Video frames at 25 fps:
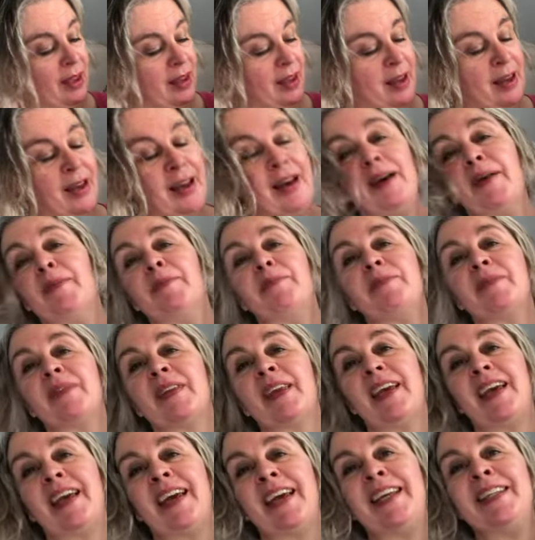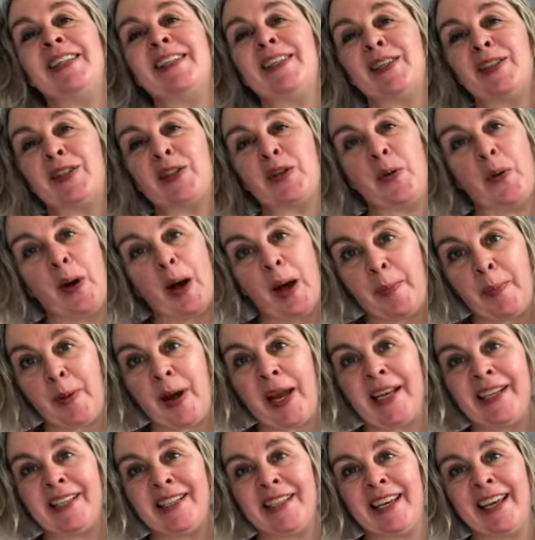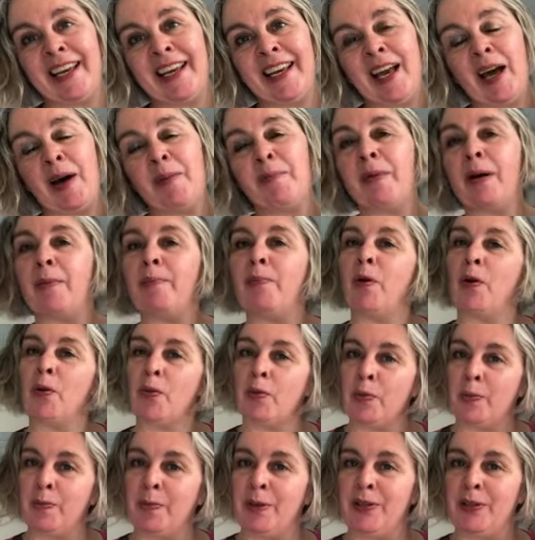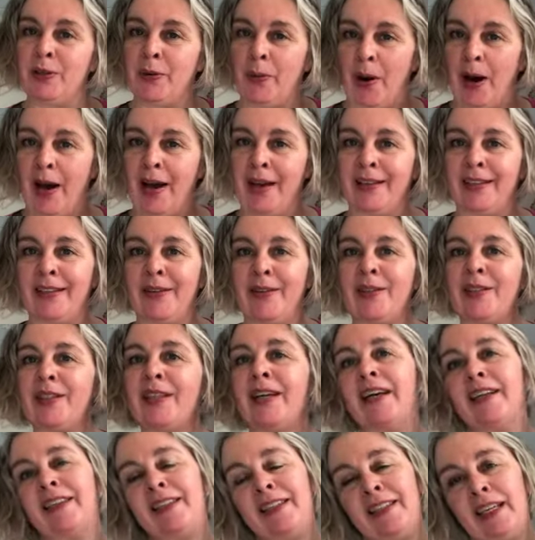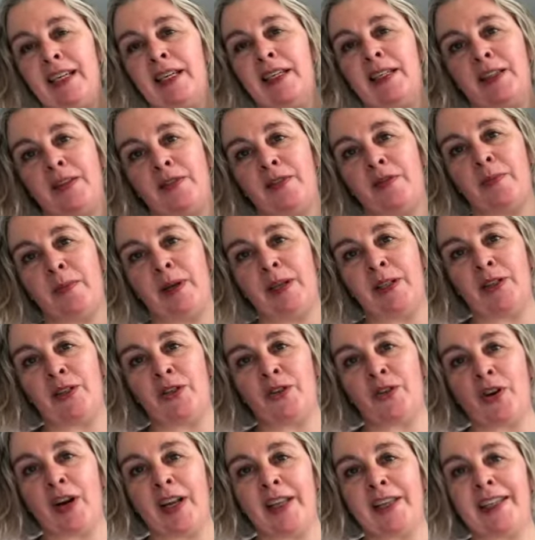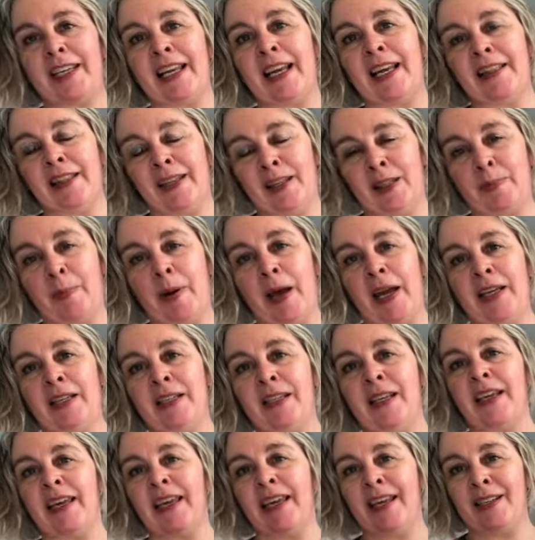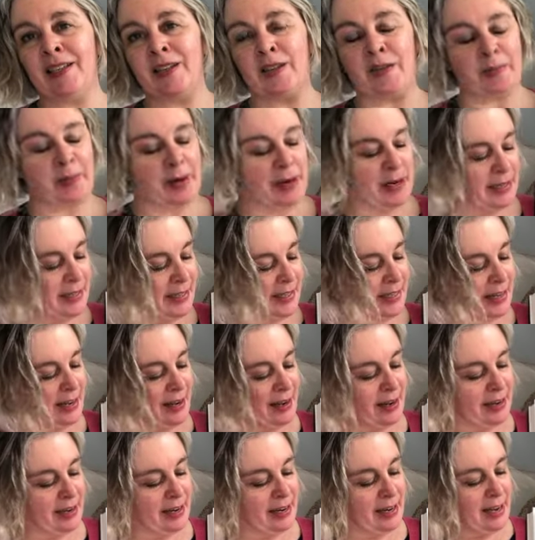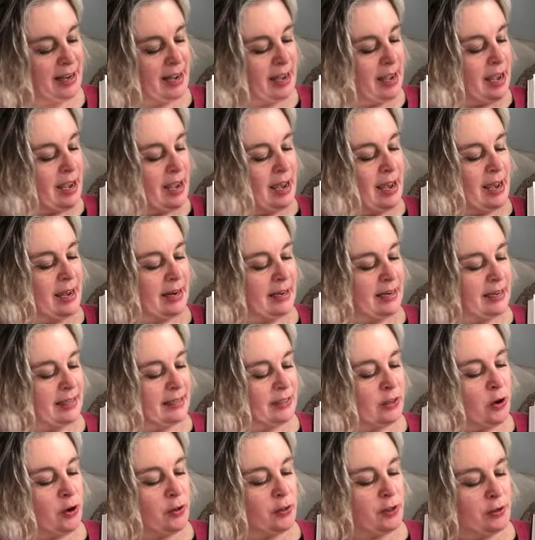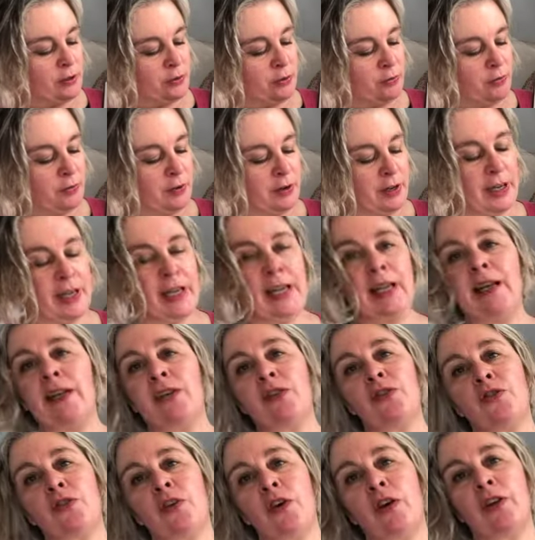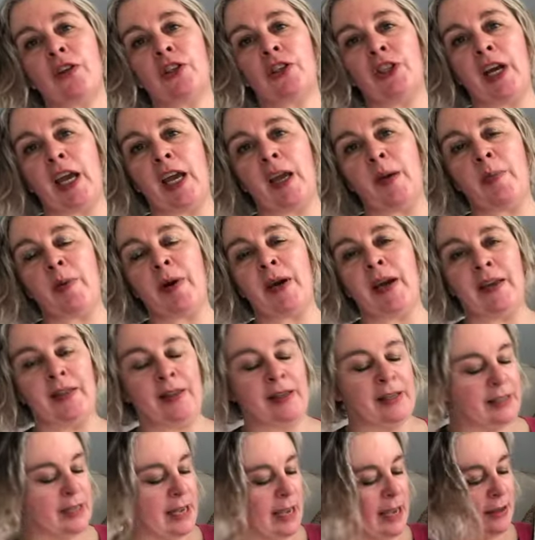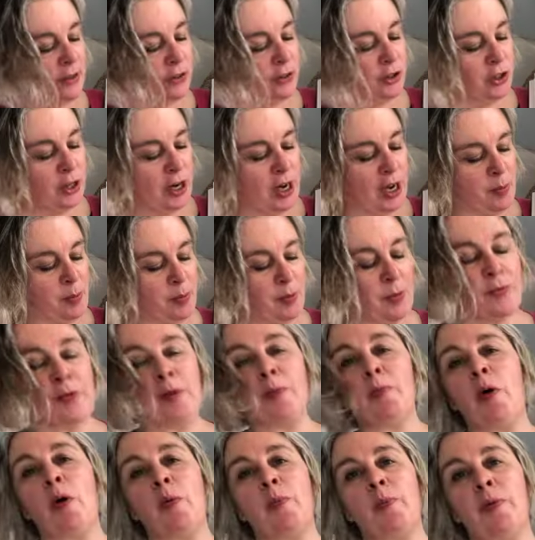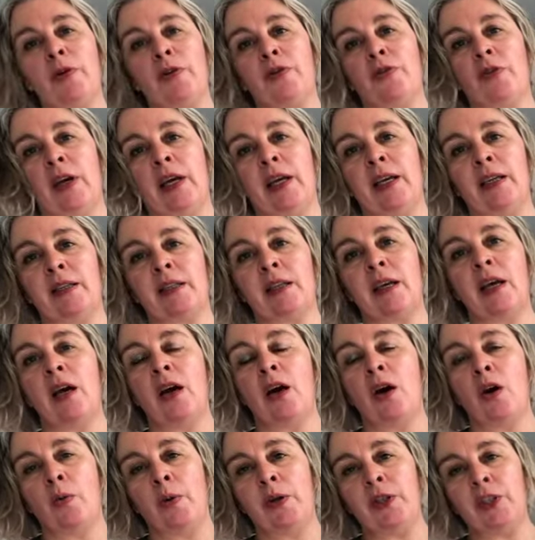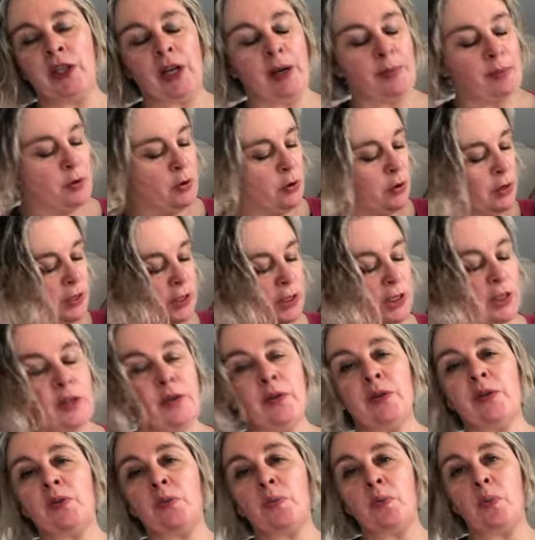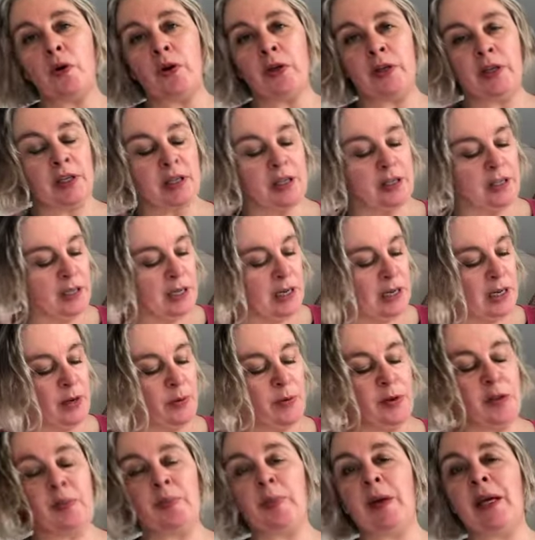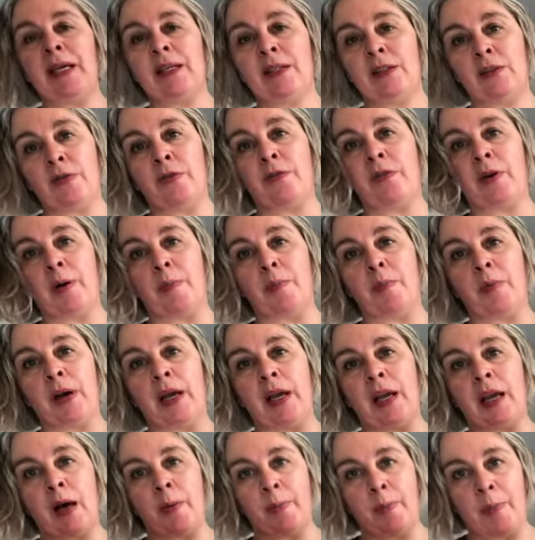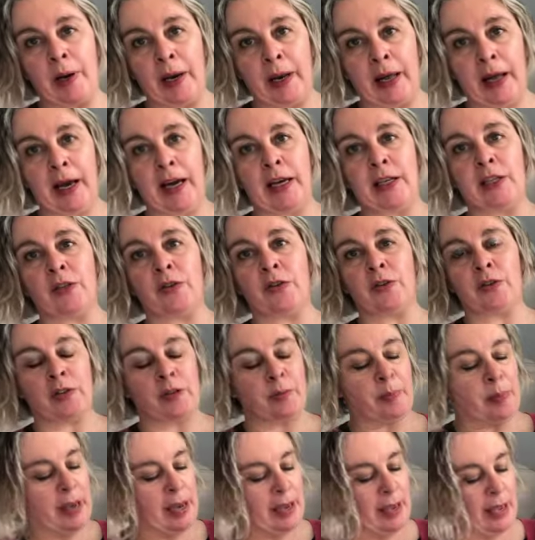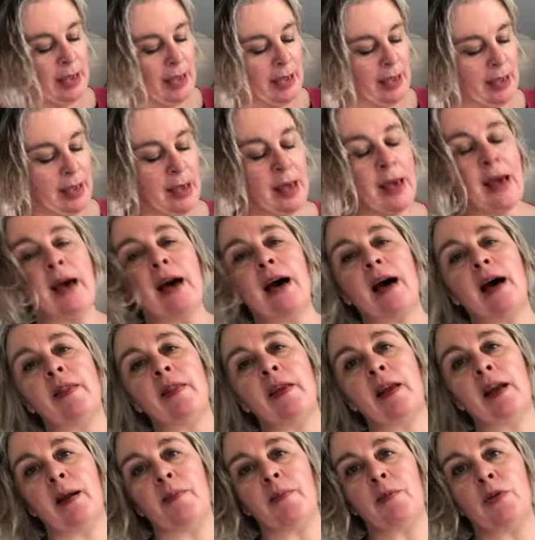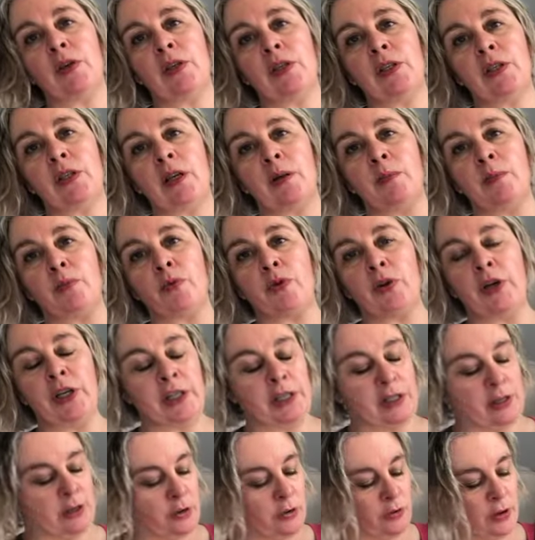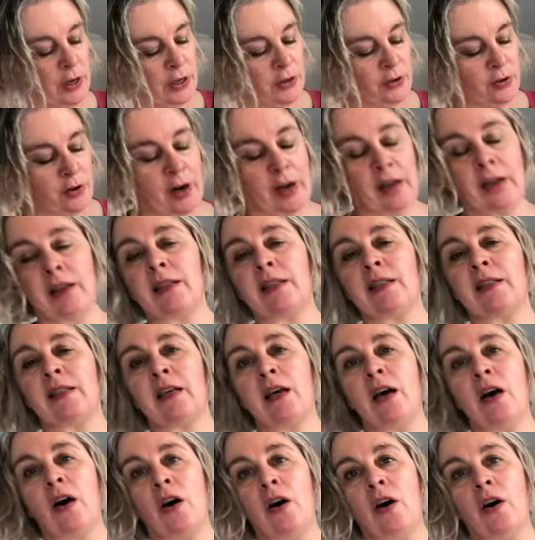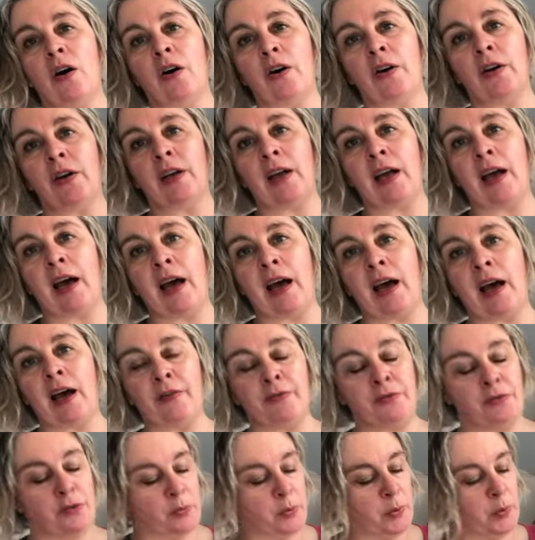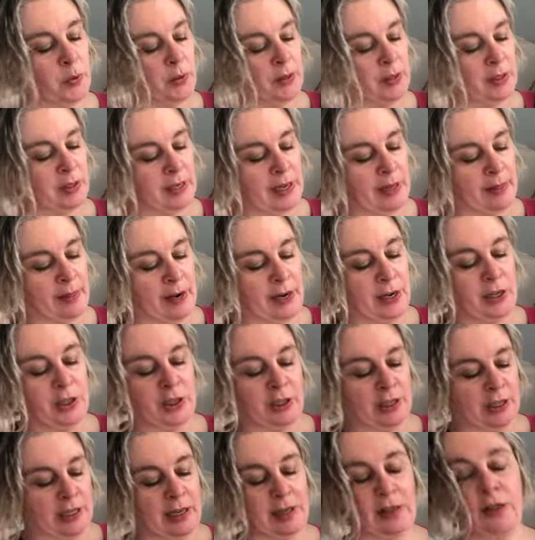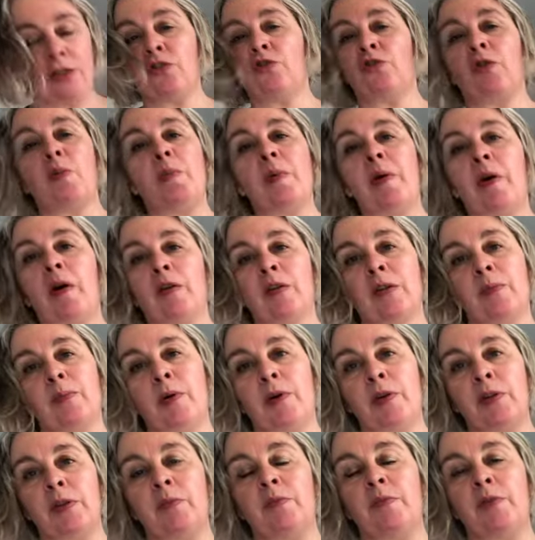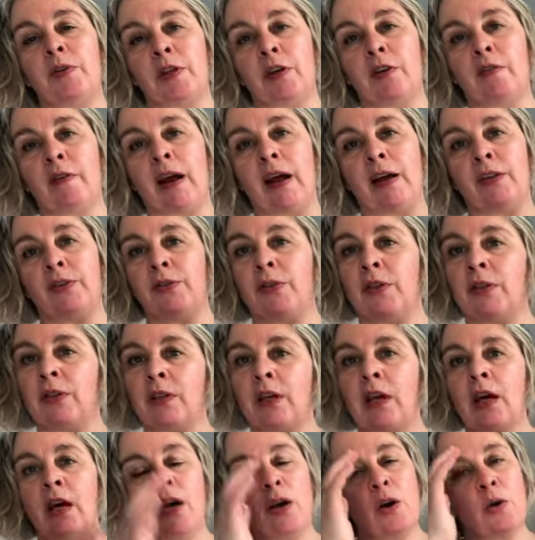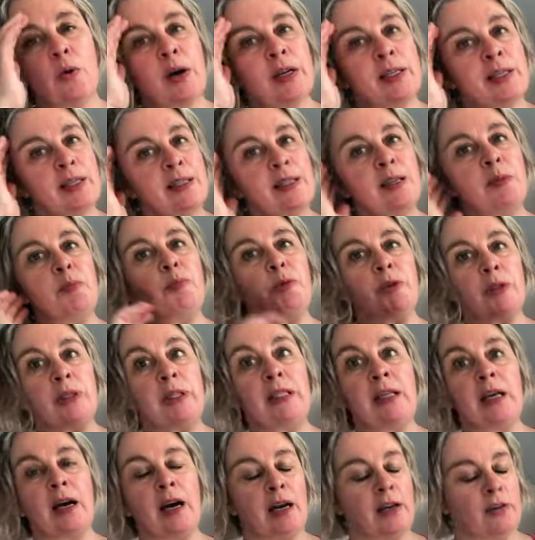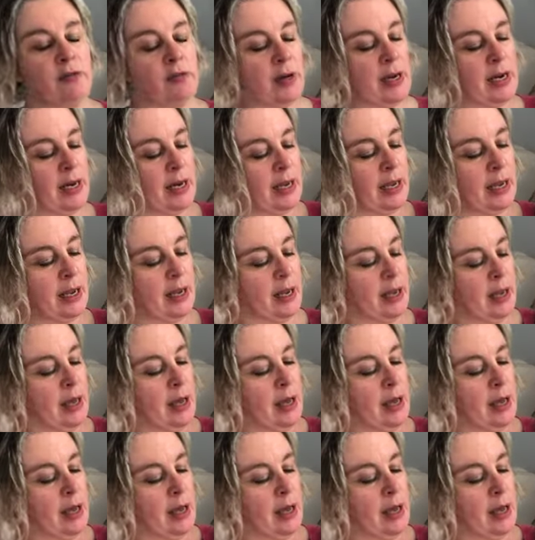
It's a square painting and my block will be square, so it's nice and easy for me to translate this painting into my design. And it's got this really strong shape here, this S shape of the poplar trees, which I'm going to do as one continuous piece of fabric applied onto the backing, and then I'm going to embroider the tree trunks on afterwards, and then it just has a strip along the bottom for the ground, so it's quite a simple design really.